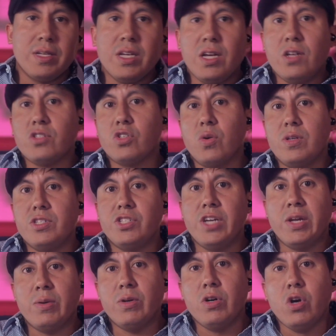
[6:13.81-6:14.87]
So in
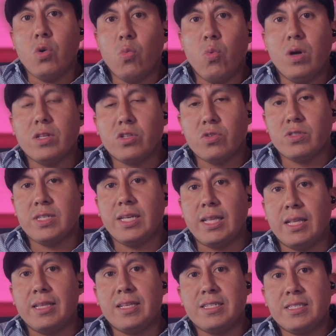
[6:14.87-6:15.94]
general, one could say
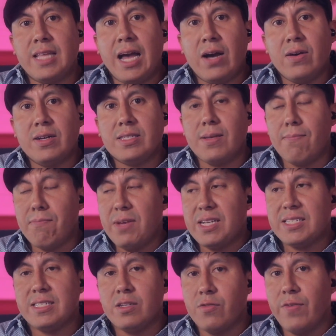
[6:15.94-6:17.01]
that this DAO is a
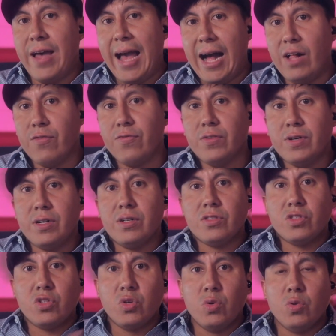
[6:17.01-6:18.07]
mix of alpha,
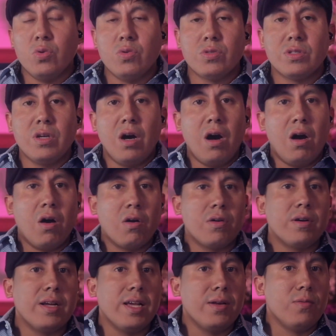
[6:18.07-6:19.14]
tools,
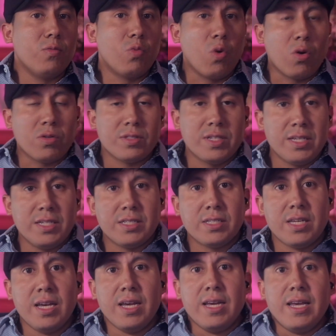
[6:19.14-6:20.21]
art, and royalties,
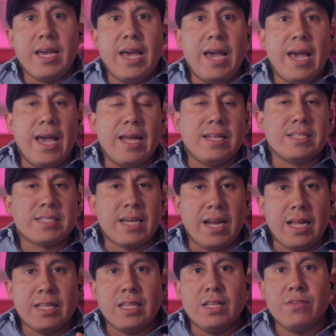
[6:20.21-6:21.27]
and it's
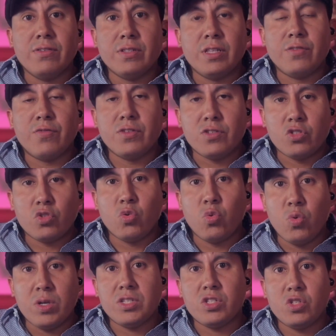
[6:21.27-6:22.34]
got a little different
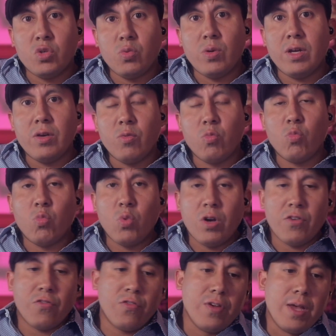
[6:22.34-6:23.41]
twist to it
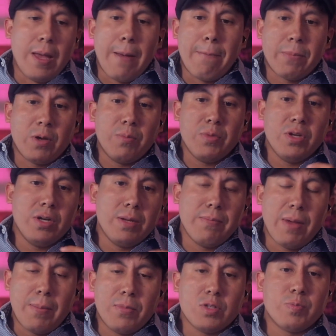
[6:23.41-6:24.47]
with community
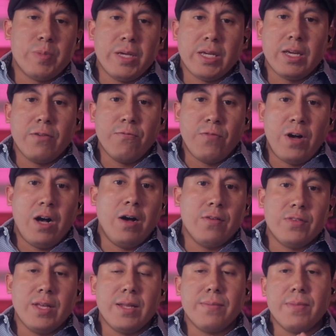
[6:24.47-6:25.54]
members being
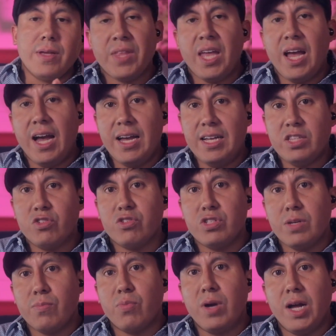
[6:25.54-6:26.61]
involved, and an
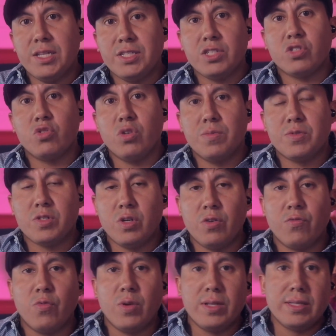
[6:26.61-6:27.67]
interesting project to
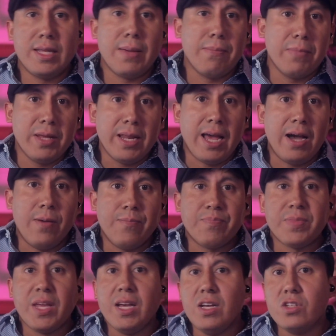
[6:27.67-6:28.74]
observe when they mint out.
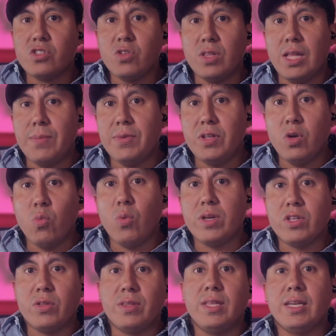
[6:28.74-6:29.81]
So let me know what
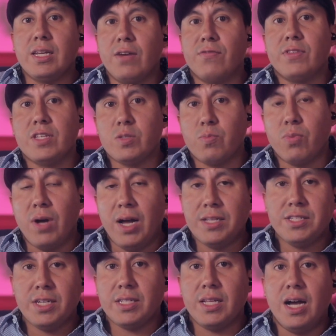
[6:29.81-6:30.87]
you think of this
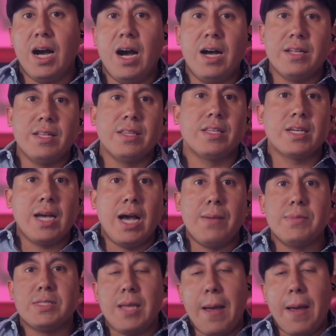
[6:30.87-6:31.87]
project on the comments